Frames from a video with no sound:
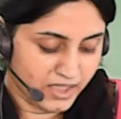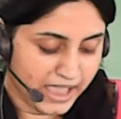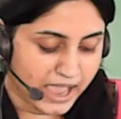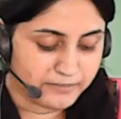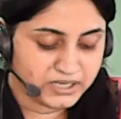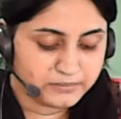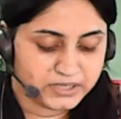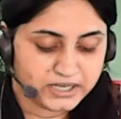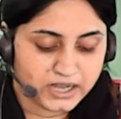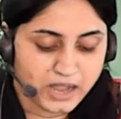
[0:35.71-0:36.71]
Having
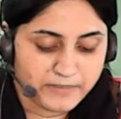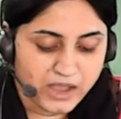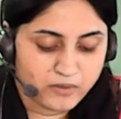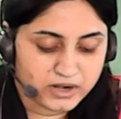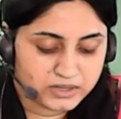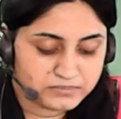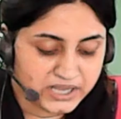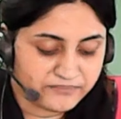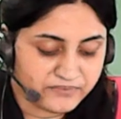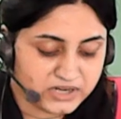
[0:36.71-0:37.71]
become aware of
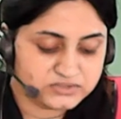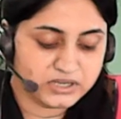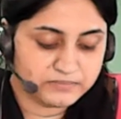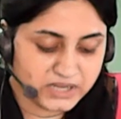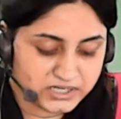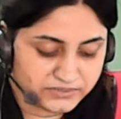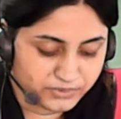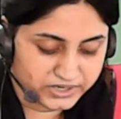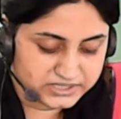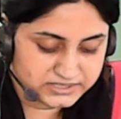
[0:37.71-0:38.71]
the effects of the
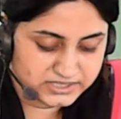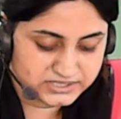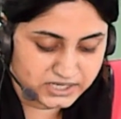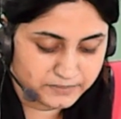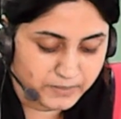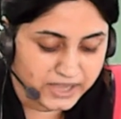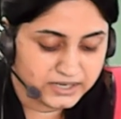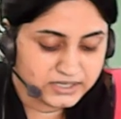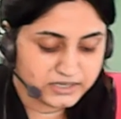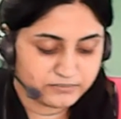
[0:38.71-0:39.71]
deforestation,
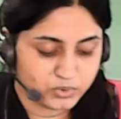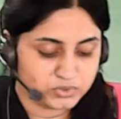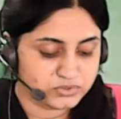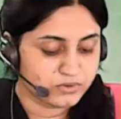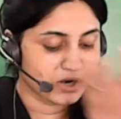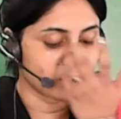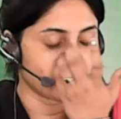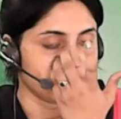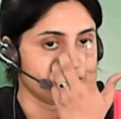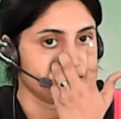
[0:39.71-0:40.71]
Pahli and Bhoju are
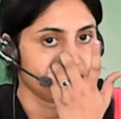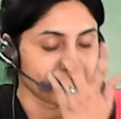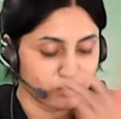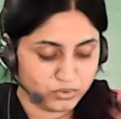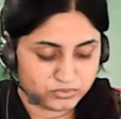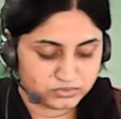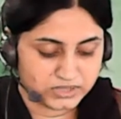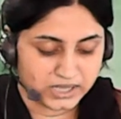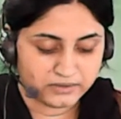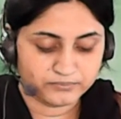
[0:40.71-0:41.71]
worried. They go to
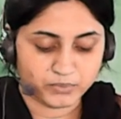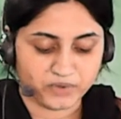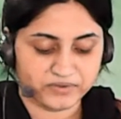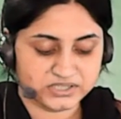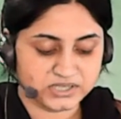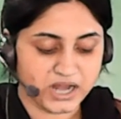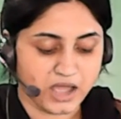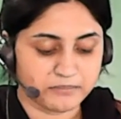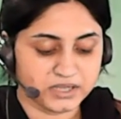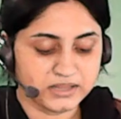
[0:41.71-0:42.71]
the Professor
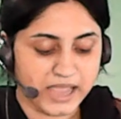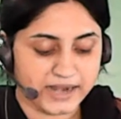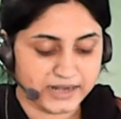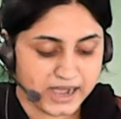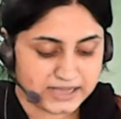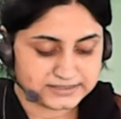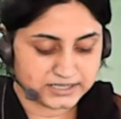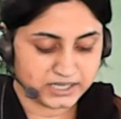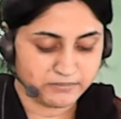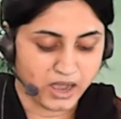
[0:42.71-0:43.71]
Ahmed and ask
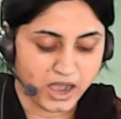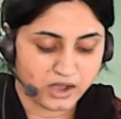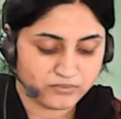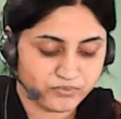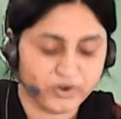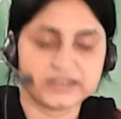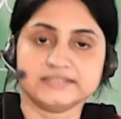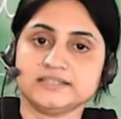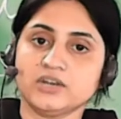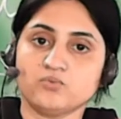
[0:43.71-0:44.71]
him how
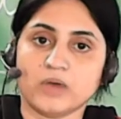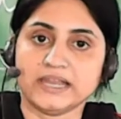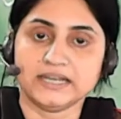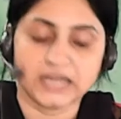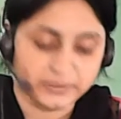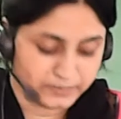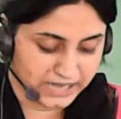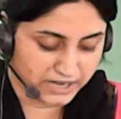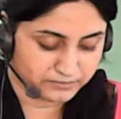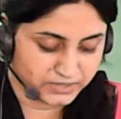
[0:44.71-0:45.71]
forest and wildlife
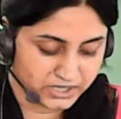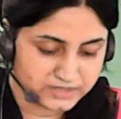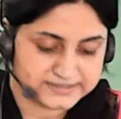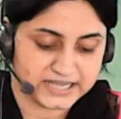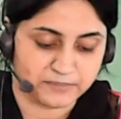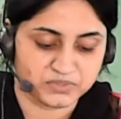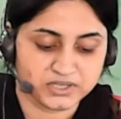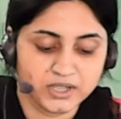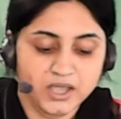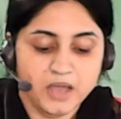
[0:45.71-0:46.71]
can be saved.
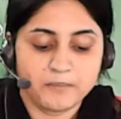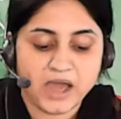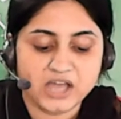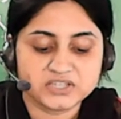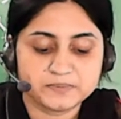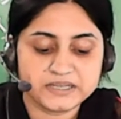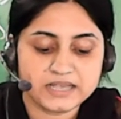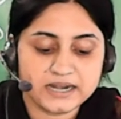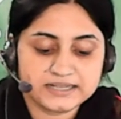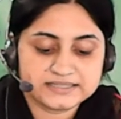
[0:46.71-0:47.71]

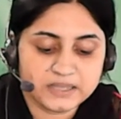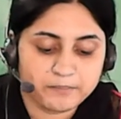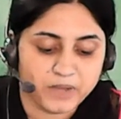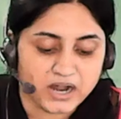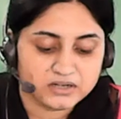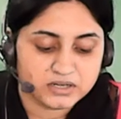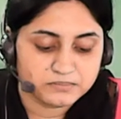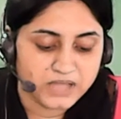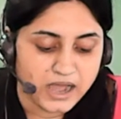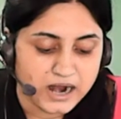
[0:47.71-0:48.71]
Biosphere is the part of
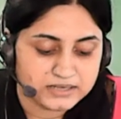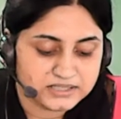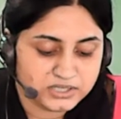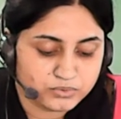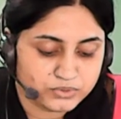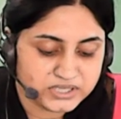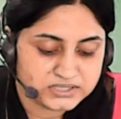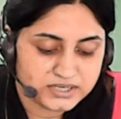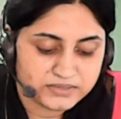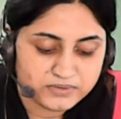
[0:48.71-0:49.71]
the earth in
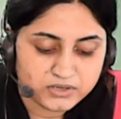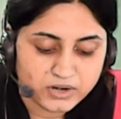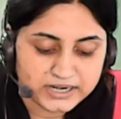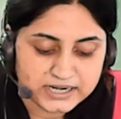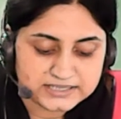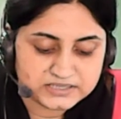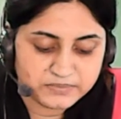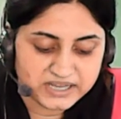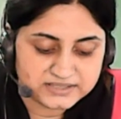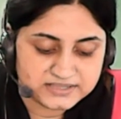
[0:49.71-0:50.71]
which living
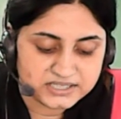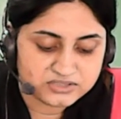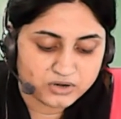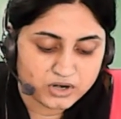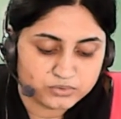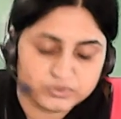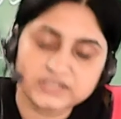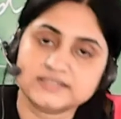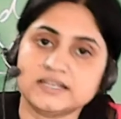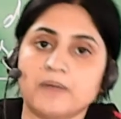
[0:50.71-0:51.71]
organism exists or
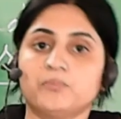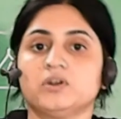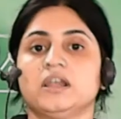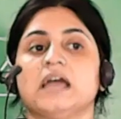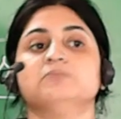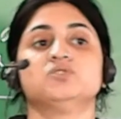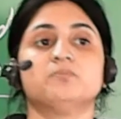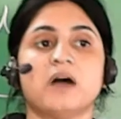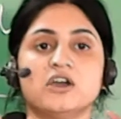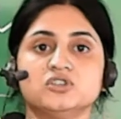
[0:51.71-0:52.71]
which support life. So
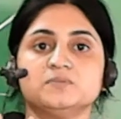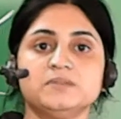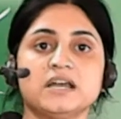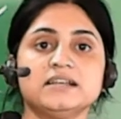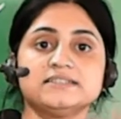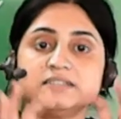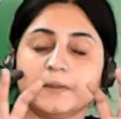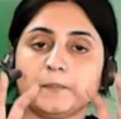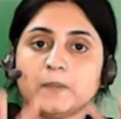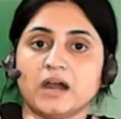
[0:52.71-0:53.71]
biosphere is
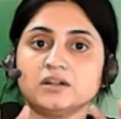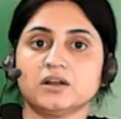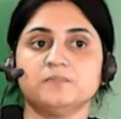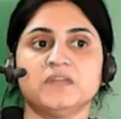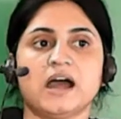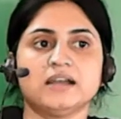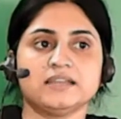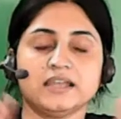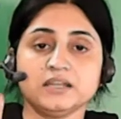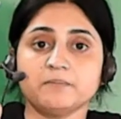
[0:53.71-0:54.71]
the part of the earth,
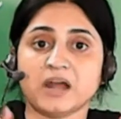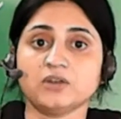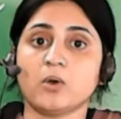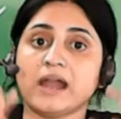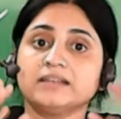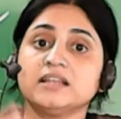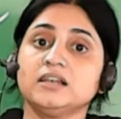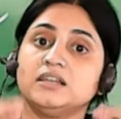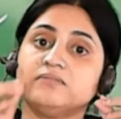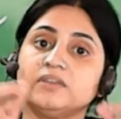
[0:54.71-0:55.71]
any part where the
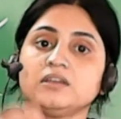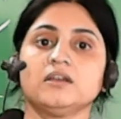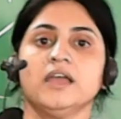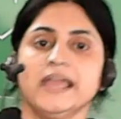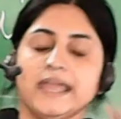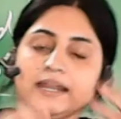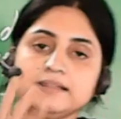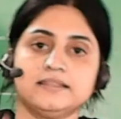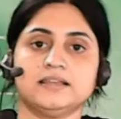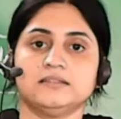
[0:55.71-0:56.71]
living
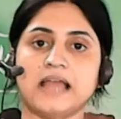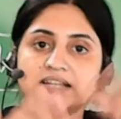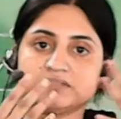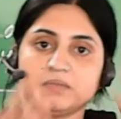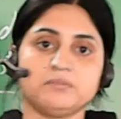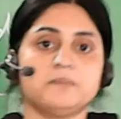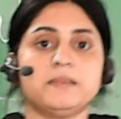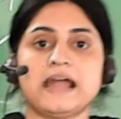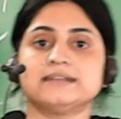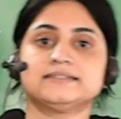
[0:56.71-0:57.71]
anything, that's maybe
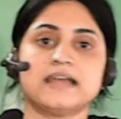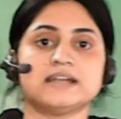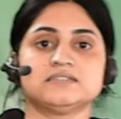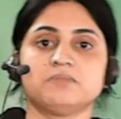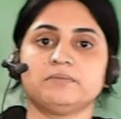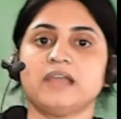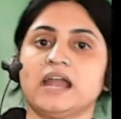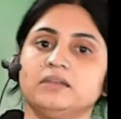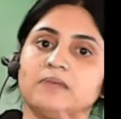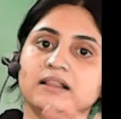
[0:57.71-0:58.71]
plants, that's maybe
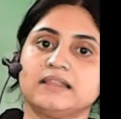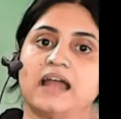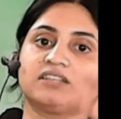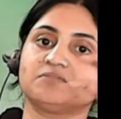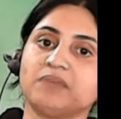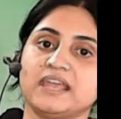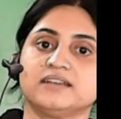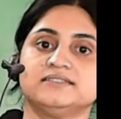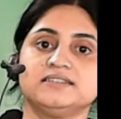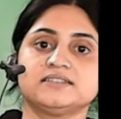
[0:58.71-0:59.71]
animal, that's may
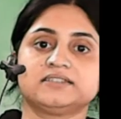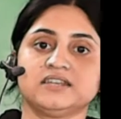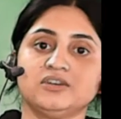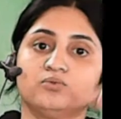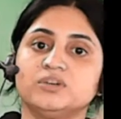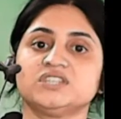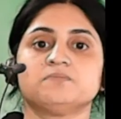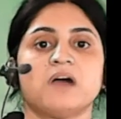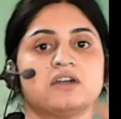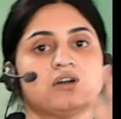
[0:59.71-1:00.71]
exist, in
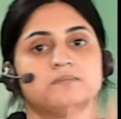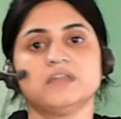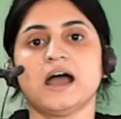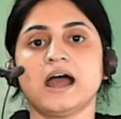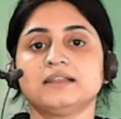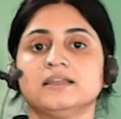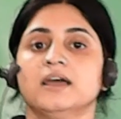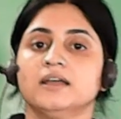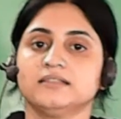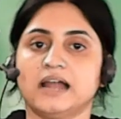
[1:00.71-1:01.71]
which part of the
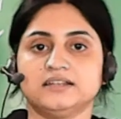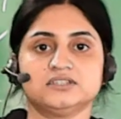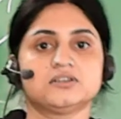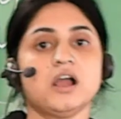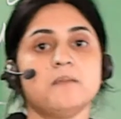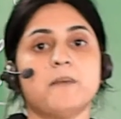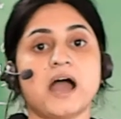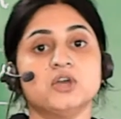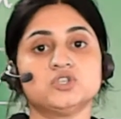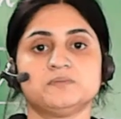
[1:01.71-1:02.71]
earth, that is called
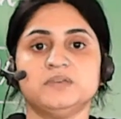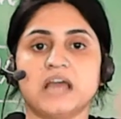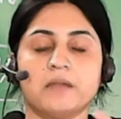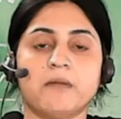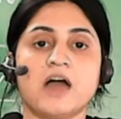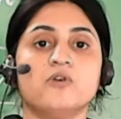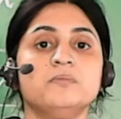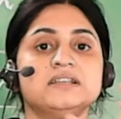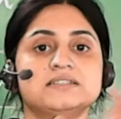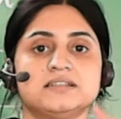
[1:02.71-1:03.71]
biosphere. Bio
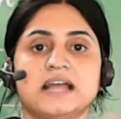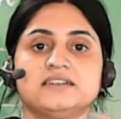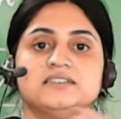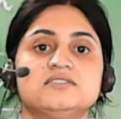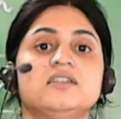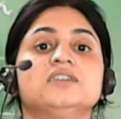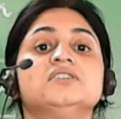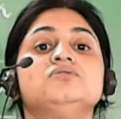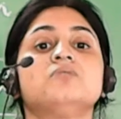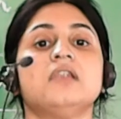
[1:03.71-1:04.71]
means that
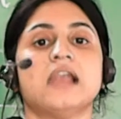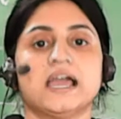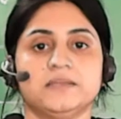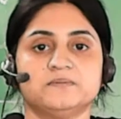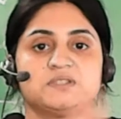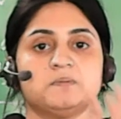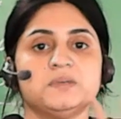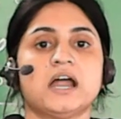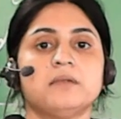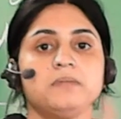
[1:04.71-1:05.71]
related to life,
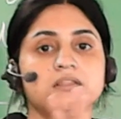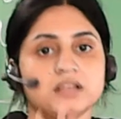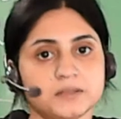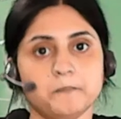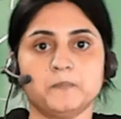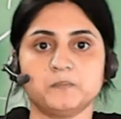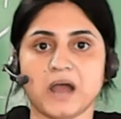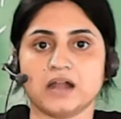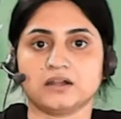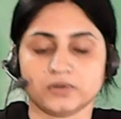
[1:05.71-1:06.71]
sphere means the
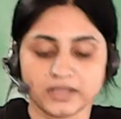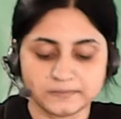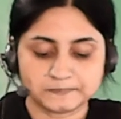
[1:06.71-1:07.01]
part, okay?